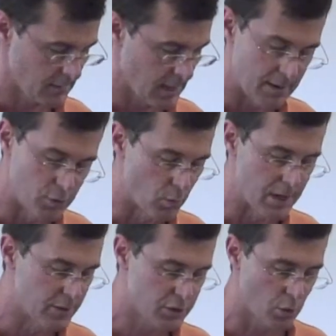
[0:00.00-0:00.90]
Have you
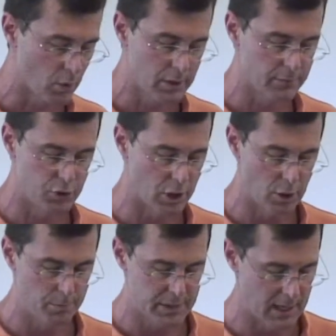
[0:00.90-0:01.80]
read the story of
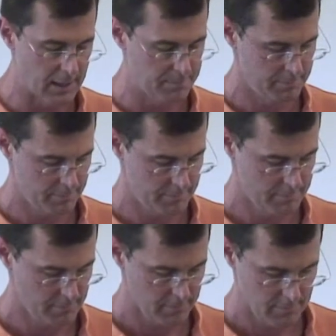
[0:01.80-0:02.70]
Job, Tom?
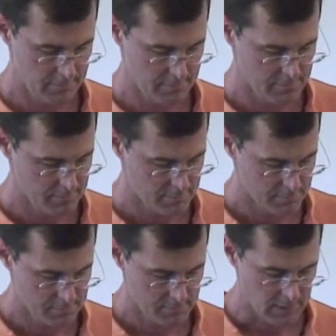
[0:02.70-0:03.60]

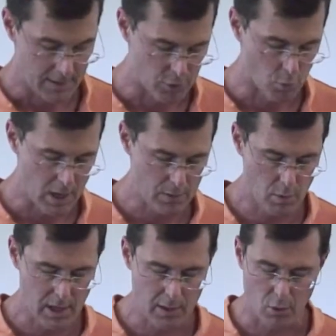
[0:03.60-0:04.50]
Have you read
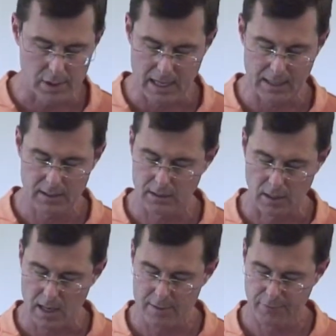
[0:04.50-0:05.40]
what I ordained in
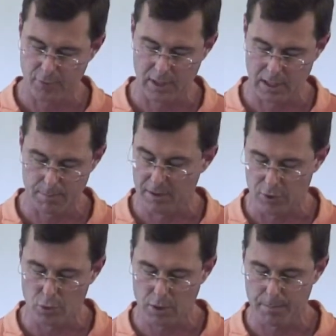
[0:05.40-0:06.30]
life for him? Have
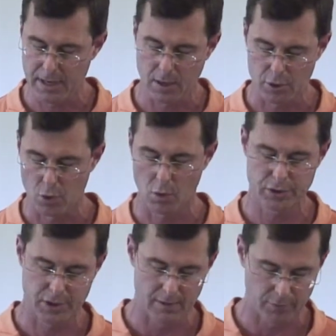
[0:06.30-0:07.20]
you compared your
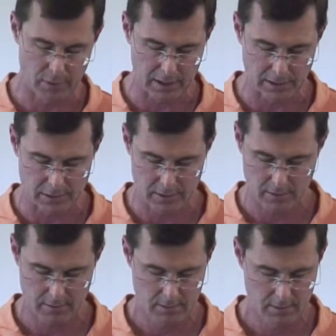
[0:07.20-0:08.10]
sufferings
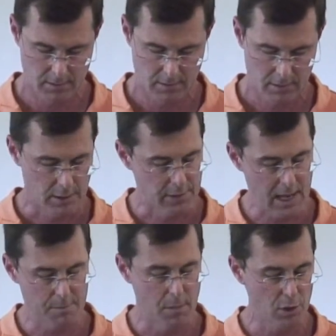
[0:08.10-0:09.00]
to
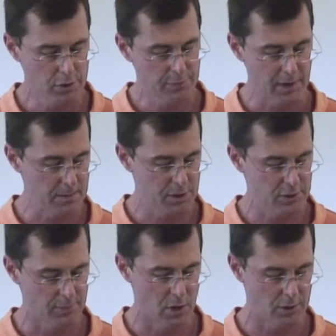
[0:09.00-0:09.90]
that most
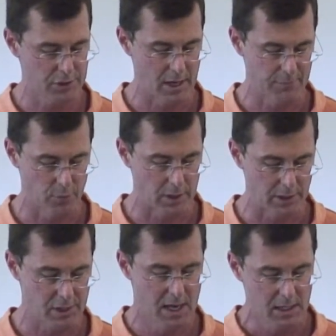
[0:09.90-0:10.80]
famous of all
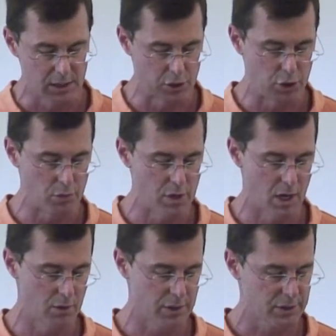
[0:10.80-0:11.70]
sufferings? Did you
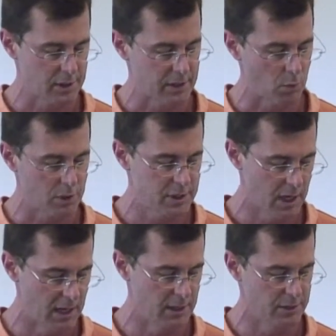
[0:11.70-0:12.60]
notice that there were
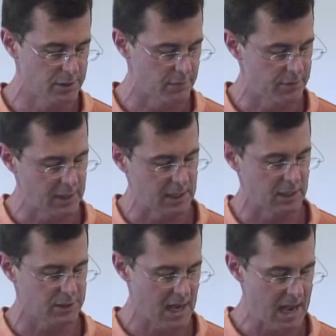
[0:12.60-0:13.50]
tons of
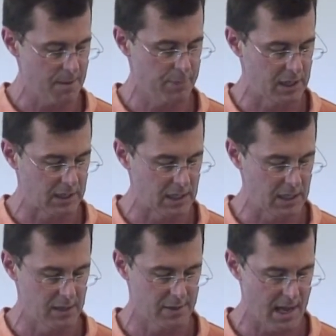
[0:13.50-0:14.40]
things happening
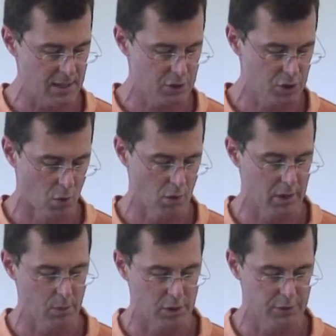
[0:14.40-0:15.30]
in that
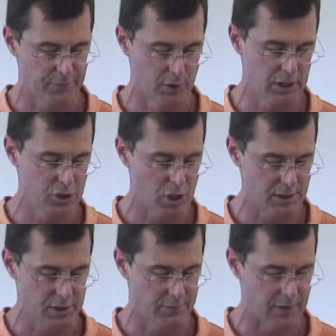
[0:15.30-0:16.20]
story which fully
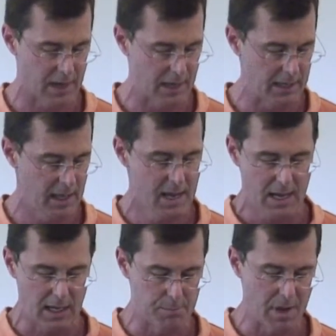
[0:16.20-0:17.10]
justified
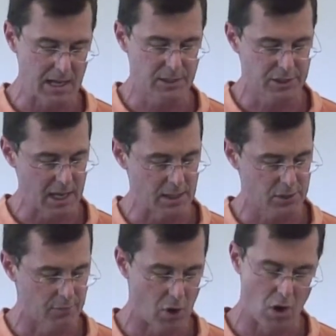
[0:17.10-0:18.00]
and made
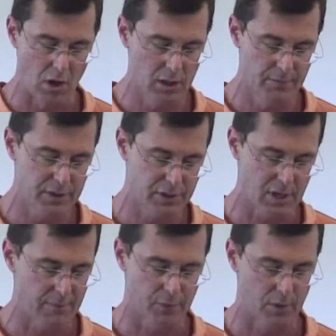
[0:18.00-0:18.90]
sense of all of his
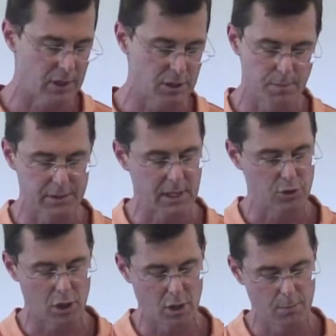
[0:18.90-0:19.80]
sufferings, but that
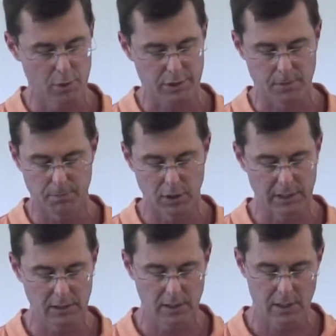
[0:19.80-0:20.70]
Job was
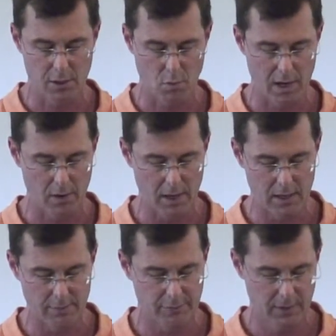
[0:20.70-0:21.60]
completely unaware
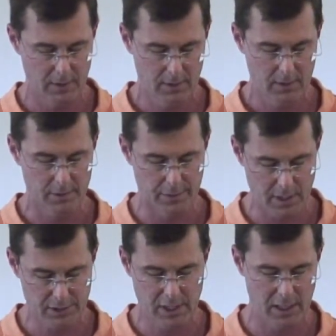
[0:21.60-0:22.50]
of,
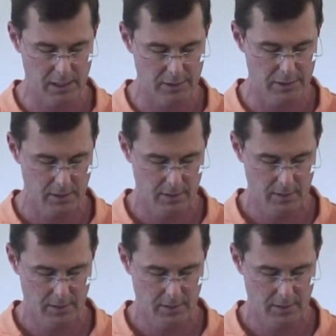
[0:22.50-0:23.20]
thus his